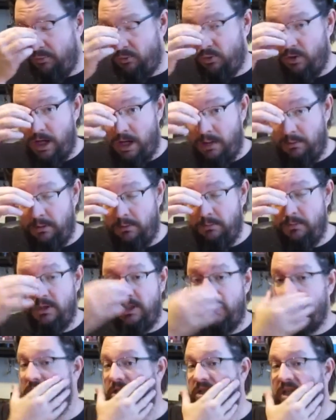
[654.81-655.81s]
problems.
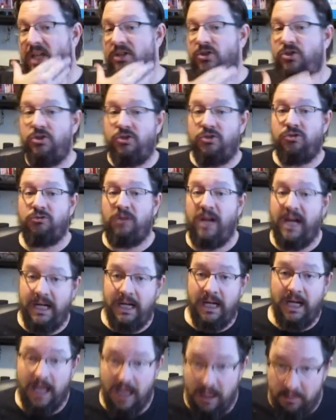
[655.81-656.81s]
She said
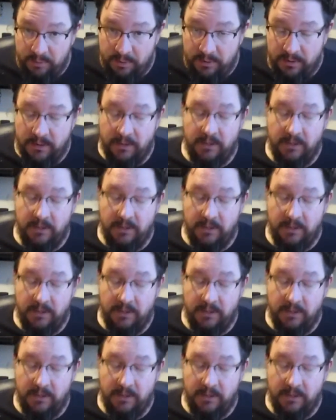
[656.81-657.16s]
straight up,